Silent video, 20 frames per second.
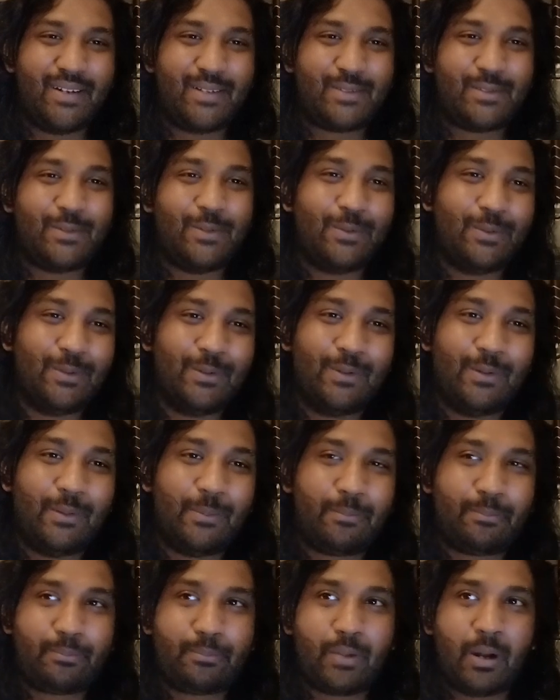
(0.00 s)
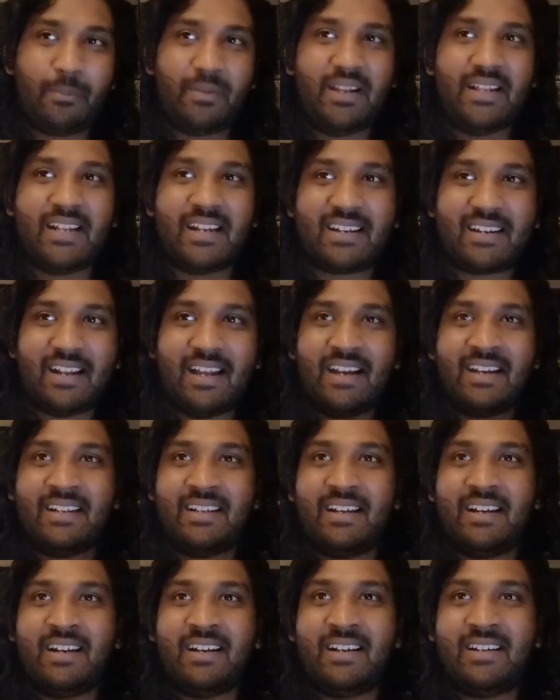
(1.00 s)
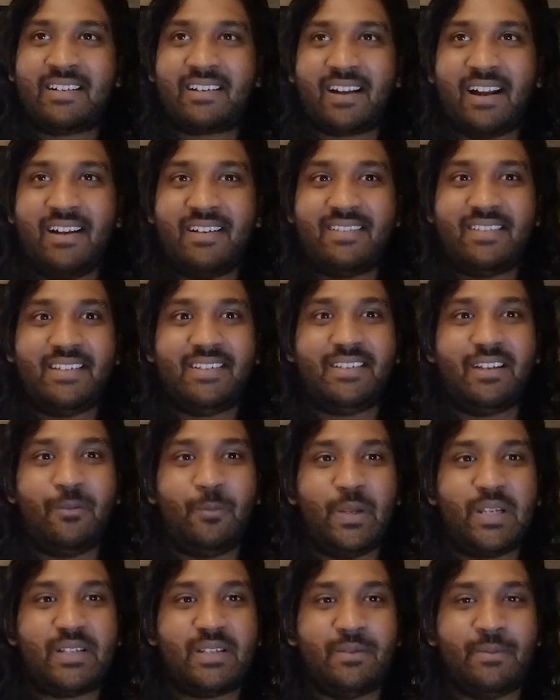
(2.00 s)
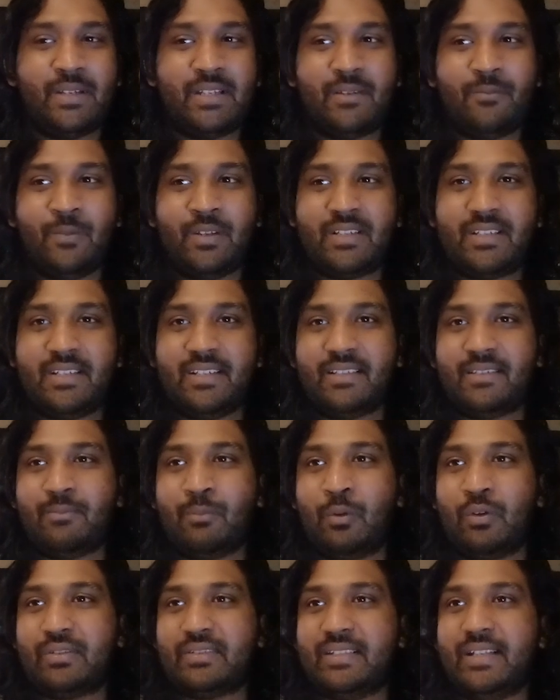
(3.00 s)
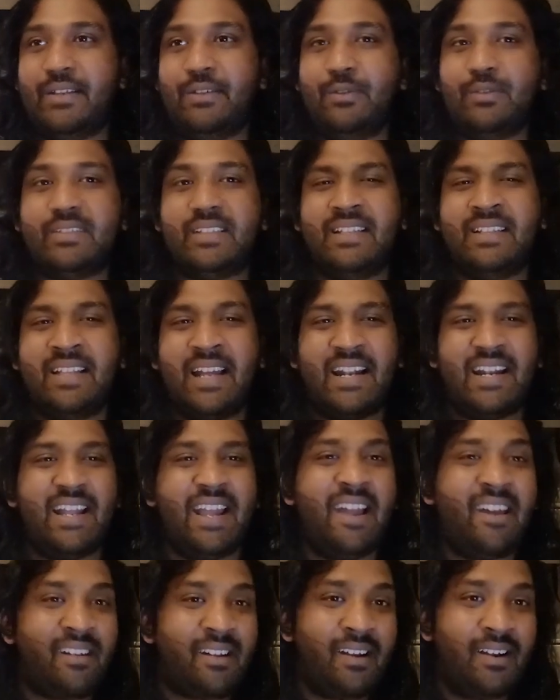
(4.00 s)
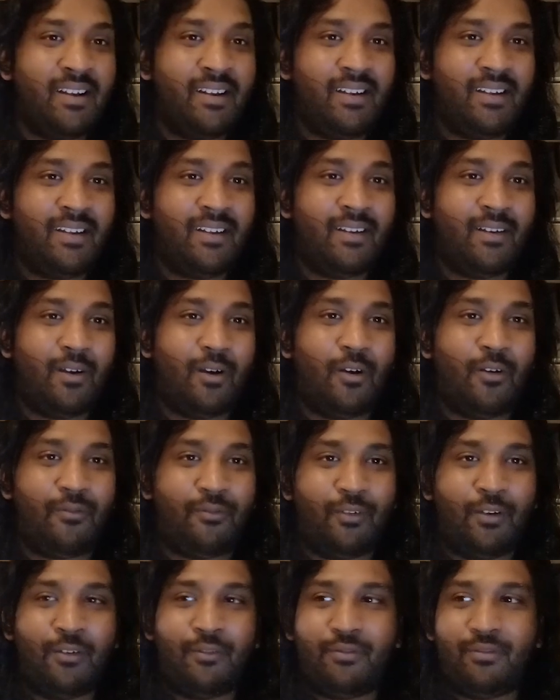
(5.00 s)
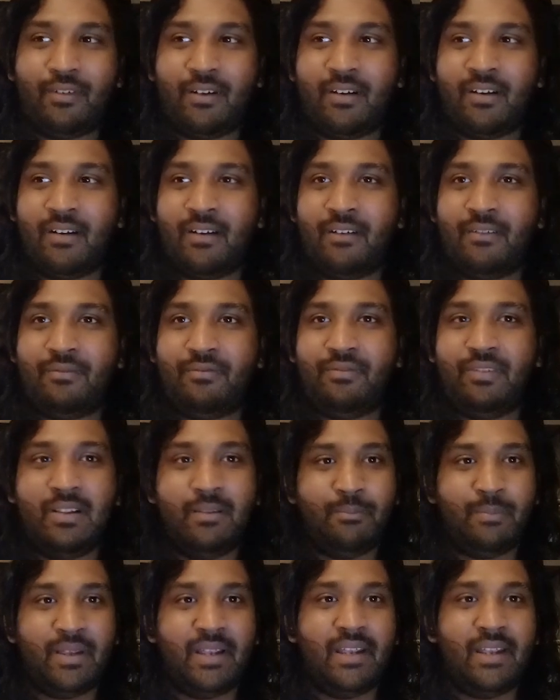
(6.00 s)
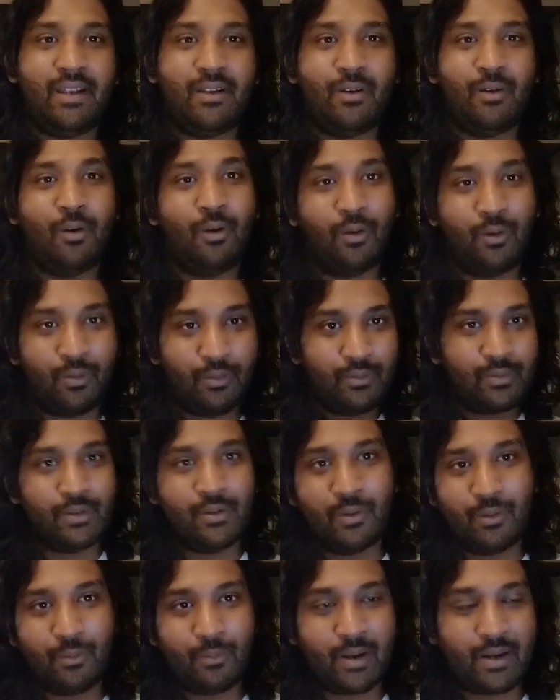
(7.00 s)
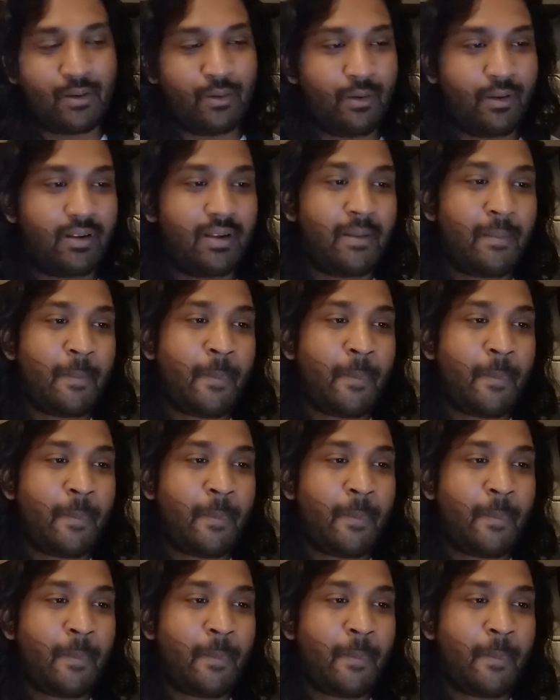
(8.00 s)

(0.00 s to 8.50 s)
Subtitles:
to probably a transition which is mostly used in that era of filming or whatnot,